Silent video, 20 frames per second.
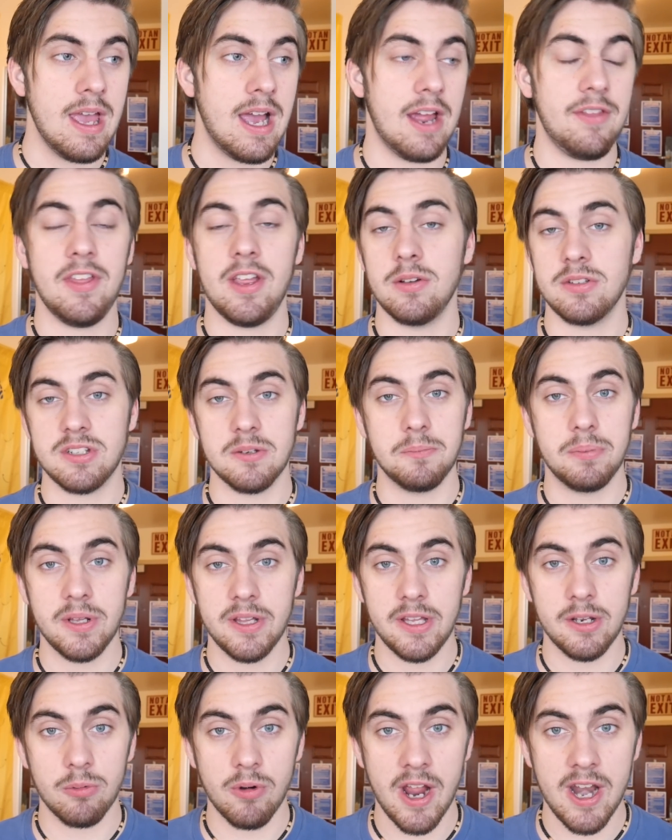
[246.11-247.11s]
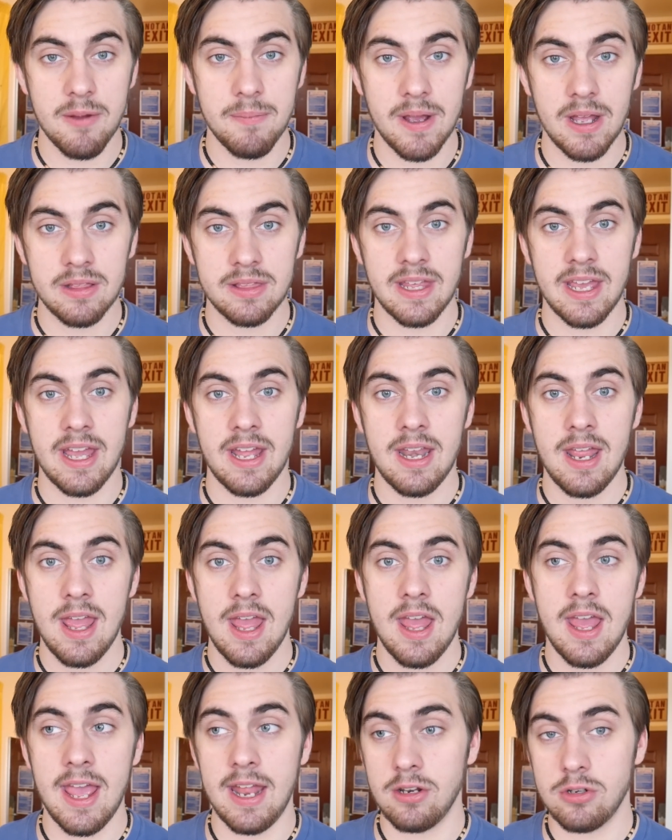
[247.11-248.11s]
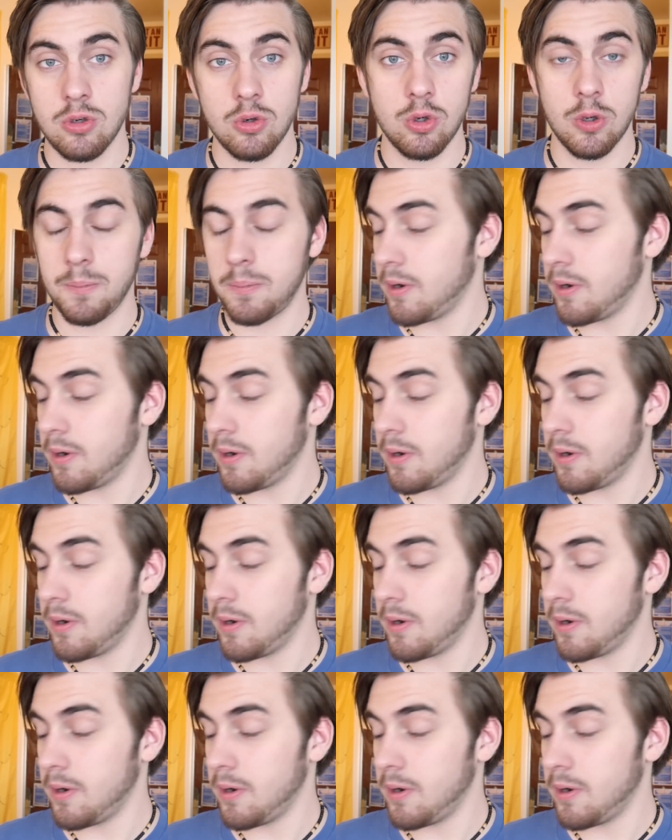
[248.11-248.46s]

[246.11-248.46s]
I think I was completely right about that, and Google